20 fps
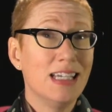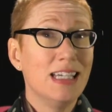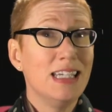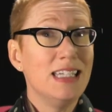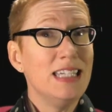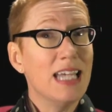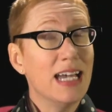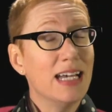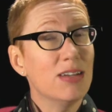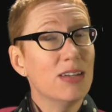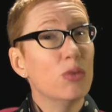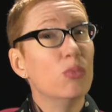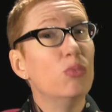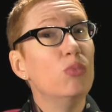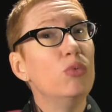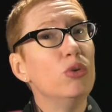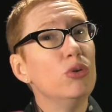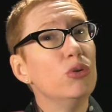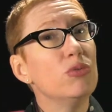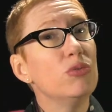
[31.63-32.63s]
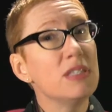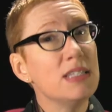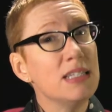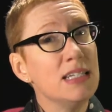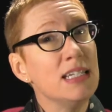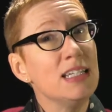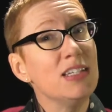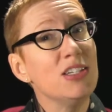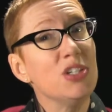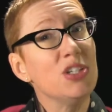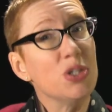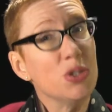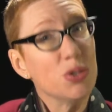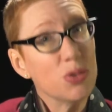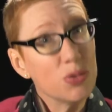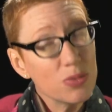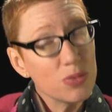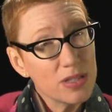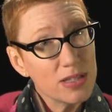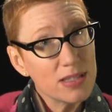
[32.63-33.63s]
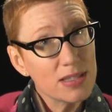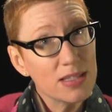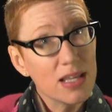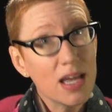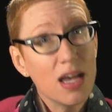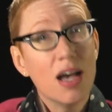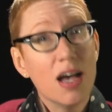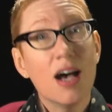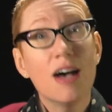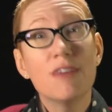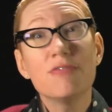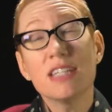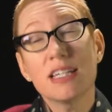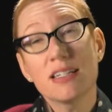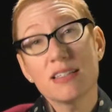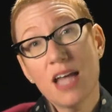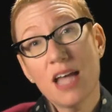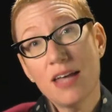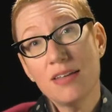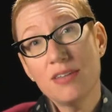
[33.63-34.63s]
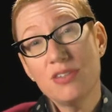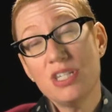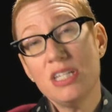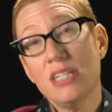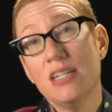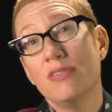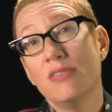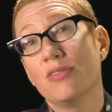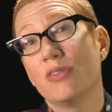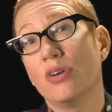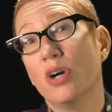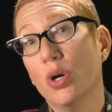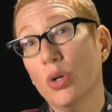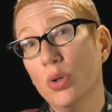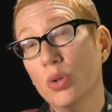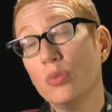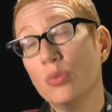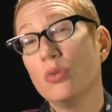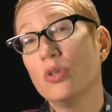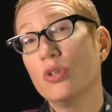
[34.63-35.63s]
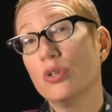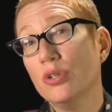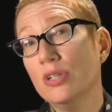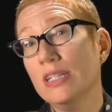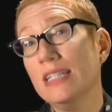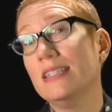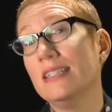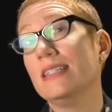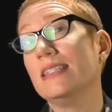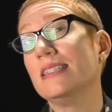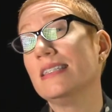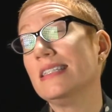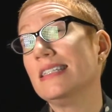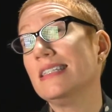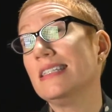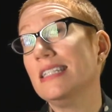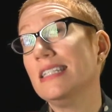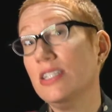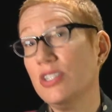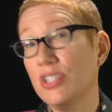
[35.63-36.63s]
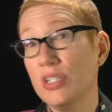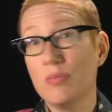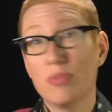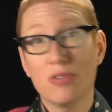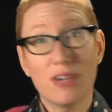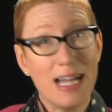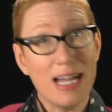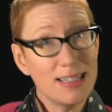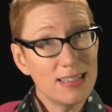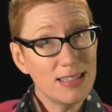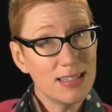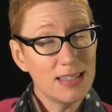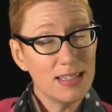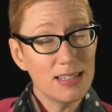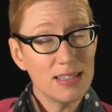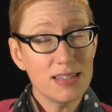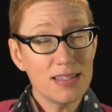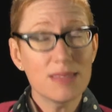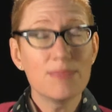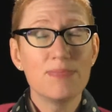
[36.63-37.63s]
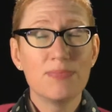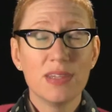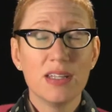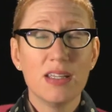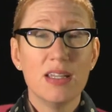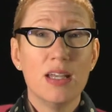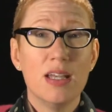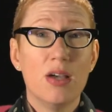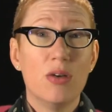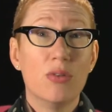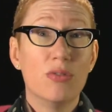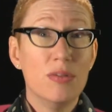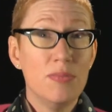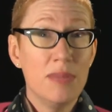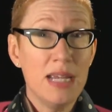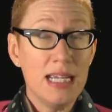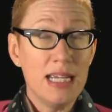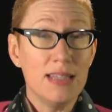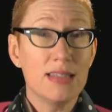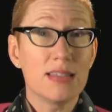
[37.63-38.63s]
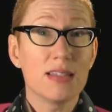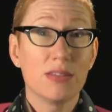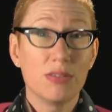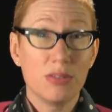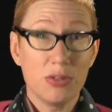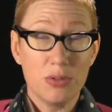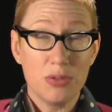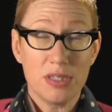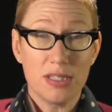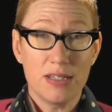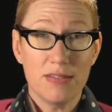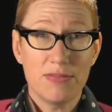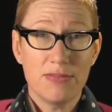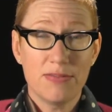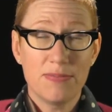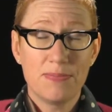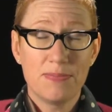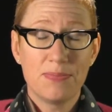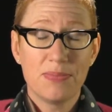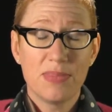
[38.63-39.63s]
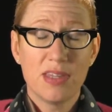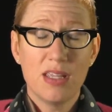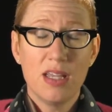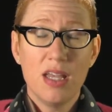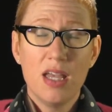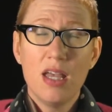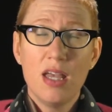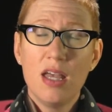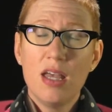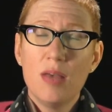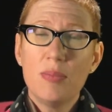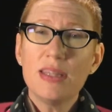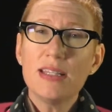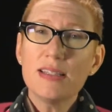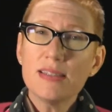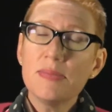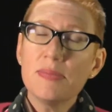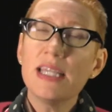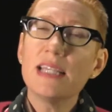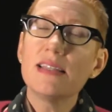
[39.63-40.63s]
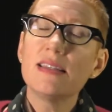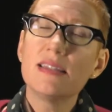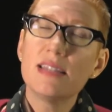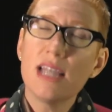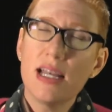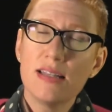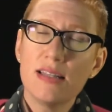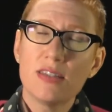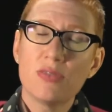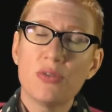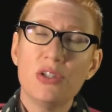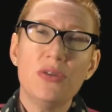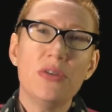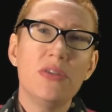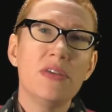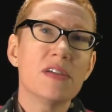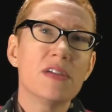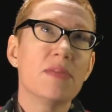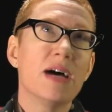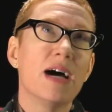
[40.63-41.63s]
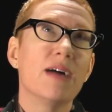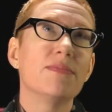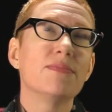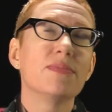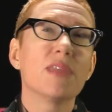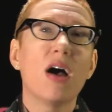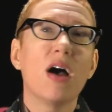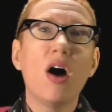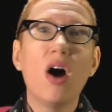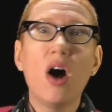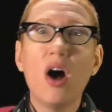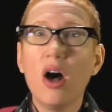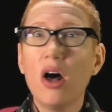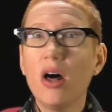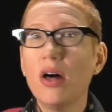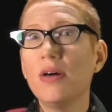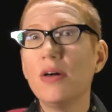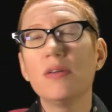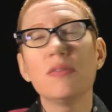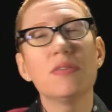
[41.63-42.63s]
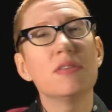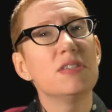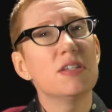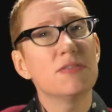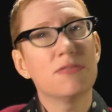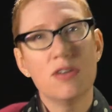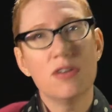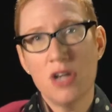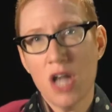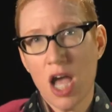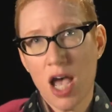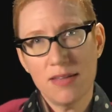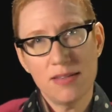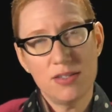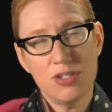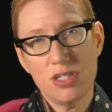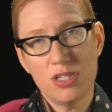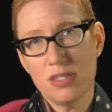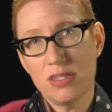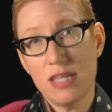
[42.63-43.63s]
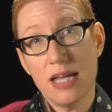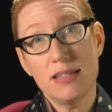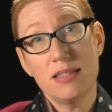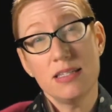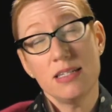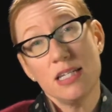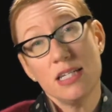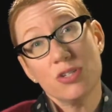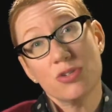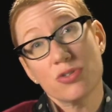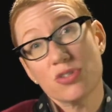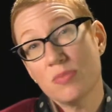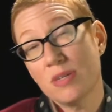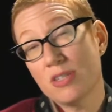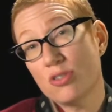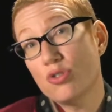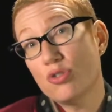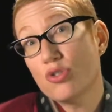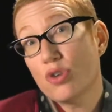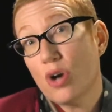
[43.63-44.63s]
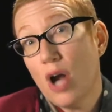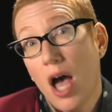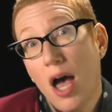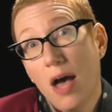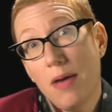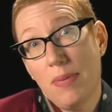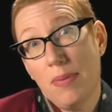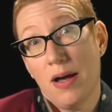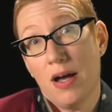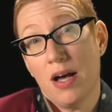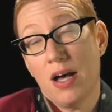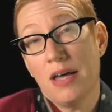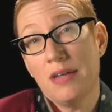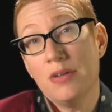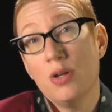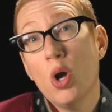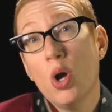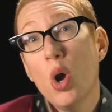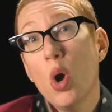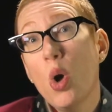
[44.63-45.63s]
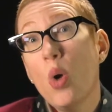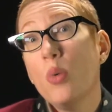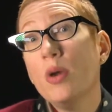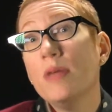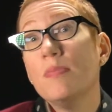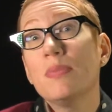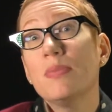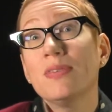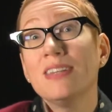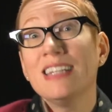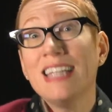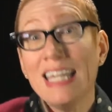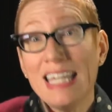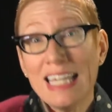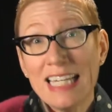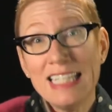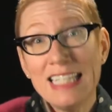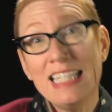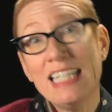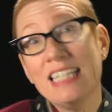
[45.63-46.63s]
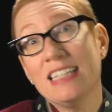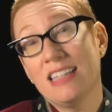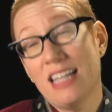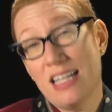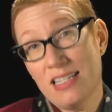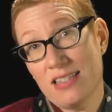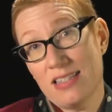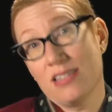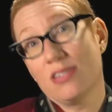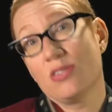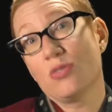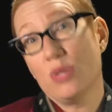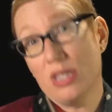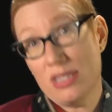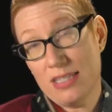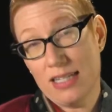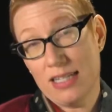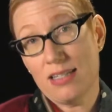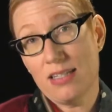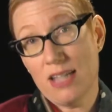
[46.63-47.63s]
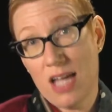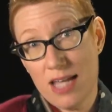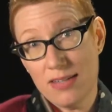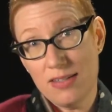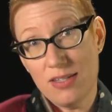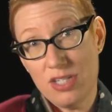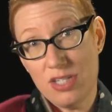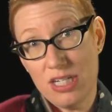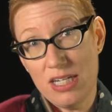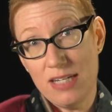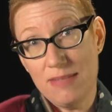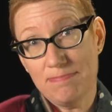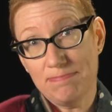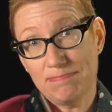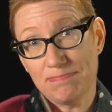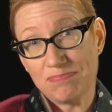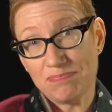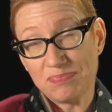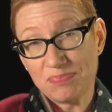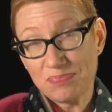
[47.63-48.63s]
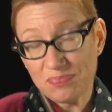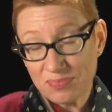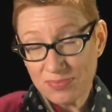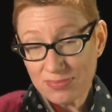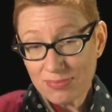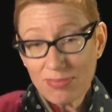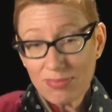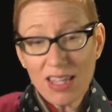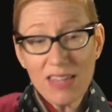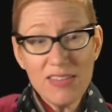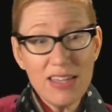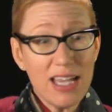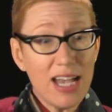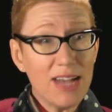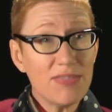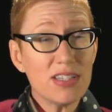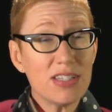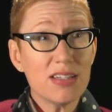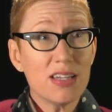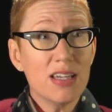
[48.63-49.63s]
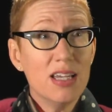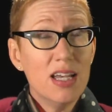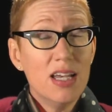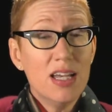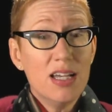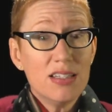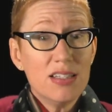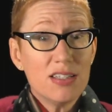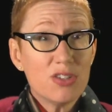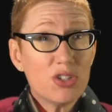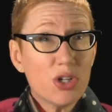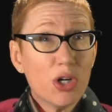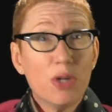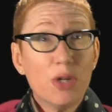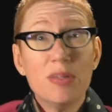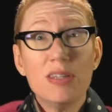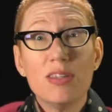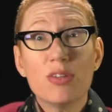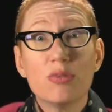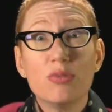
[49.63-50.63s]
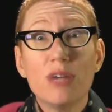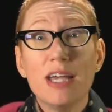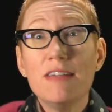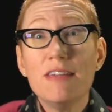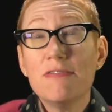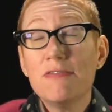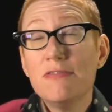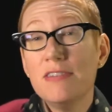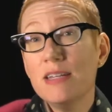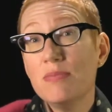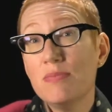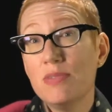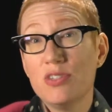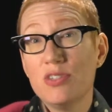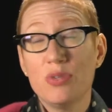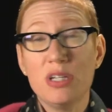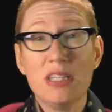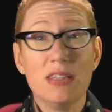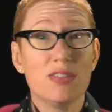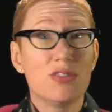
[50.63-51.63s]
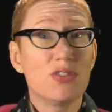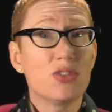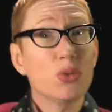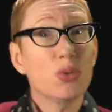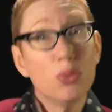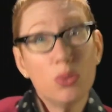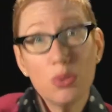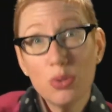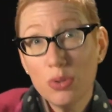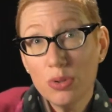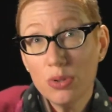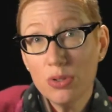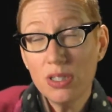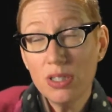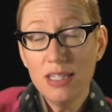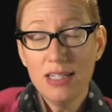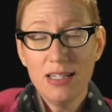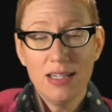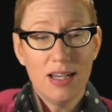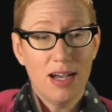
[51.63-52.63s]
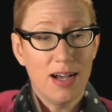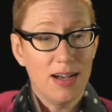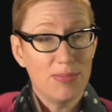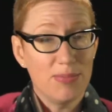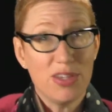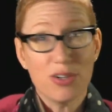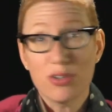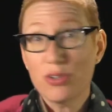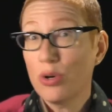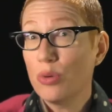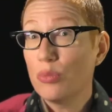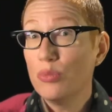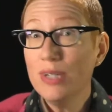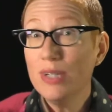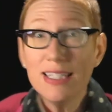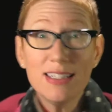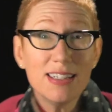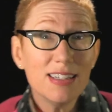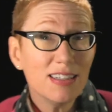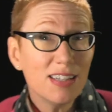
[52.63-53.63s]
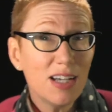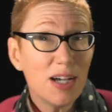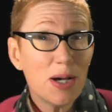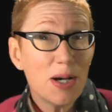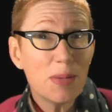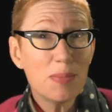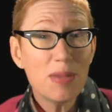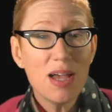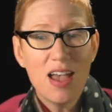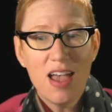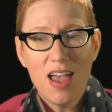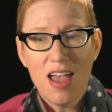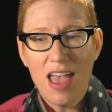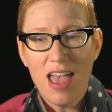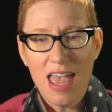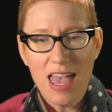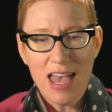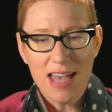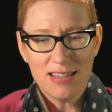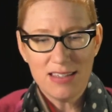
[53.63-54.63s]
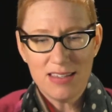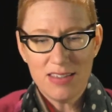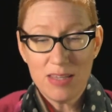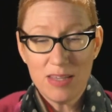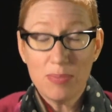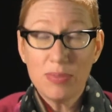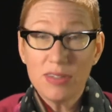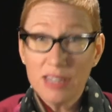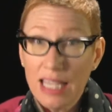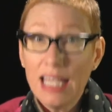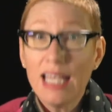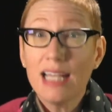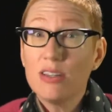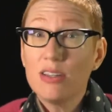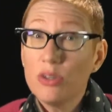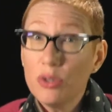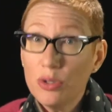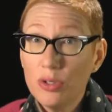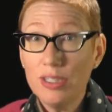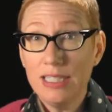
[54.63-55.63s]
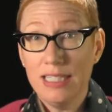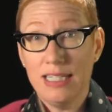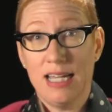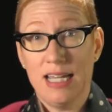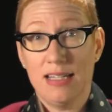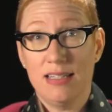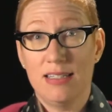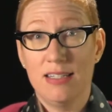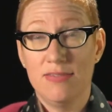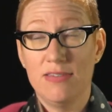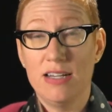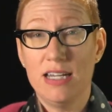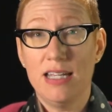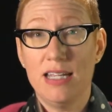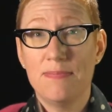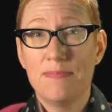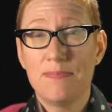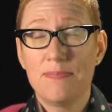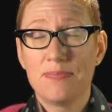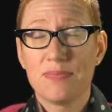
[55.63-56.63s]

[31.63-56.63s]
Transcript: yet routine use of technology in their own learning and teaching practices remains elusive. But this makes sense when you think about all the different knowledges that teachers must draw upon when planning lessons with technology. They have to determine the right fit between the tool, their curriculum, and the planned learning activity.